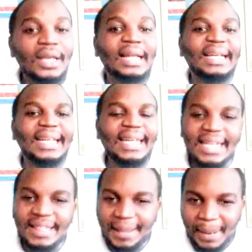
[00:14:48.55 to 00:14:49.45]

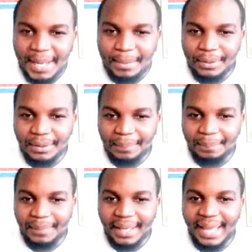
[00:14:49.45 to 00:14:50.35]
reading the Bible,
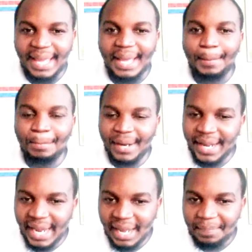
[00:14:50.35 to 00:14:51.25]

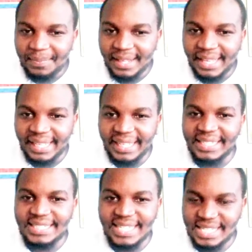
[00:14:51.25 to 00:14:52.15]
prayer,
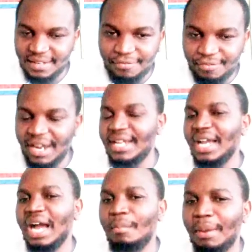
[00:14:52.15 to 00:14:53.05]
and
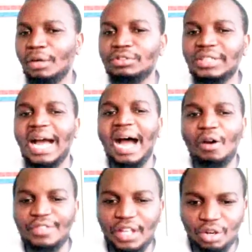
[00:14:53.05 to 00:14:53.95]
testifying about
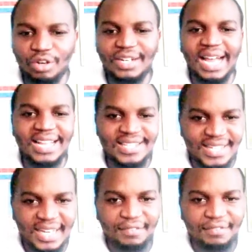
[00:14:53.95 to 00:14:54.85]
how the Lord has
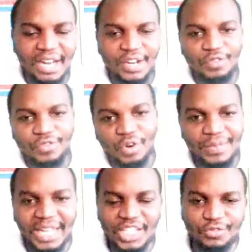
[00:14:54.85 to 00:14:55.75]
delivered you
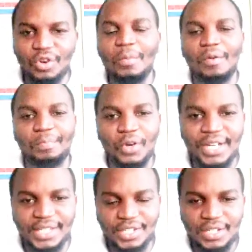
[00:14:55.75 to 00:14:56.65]
from that form of
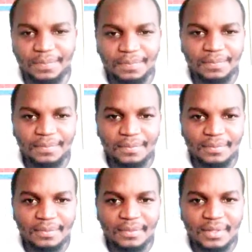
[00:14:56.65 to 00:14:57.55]
bondage.
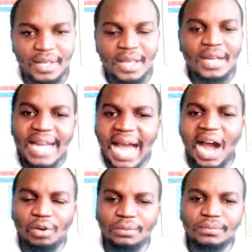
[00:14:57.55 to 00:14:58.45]

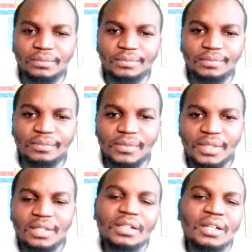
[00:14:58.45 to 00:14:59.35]
Now,
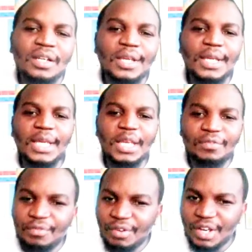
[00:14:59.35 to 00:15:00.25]

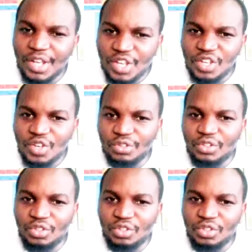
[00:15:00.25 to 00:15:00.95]
if you